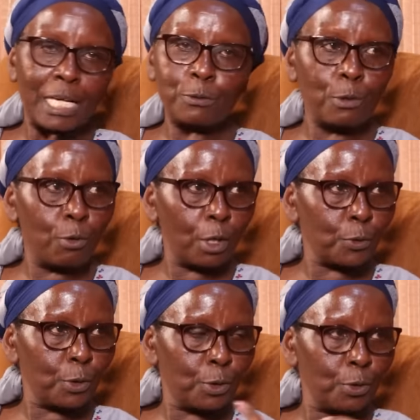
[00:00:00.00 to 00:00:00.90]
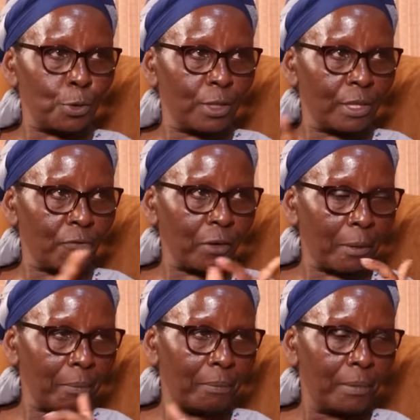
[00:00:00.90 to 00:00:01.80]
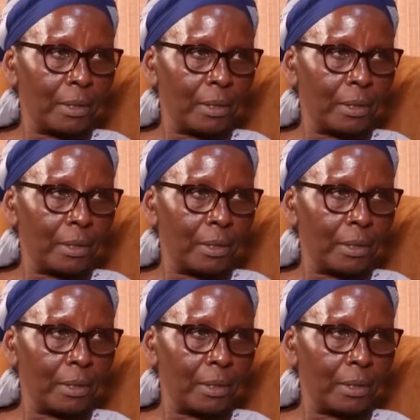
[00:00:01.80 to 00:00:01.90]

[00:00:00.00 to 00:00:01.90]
As we walked with you in the farm,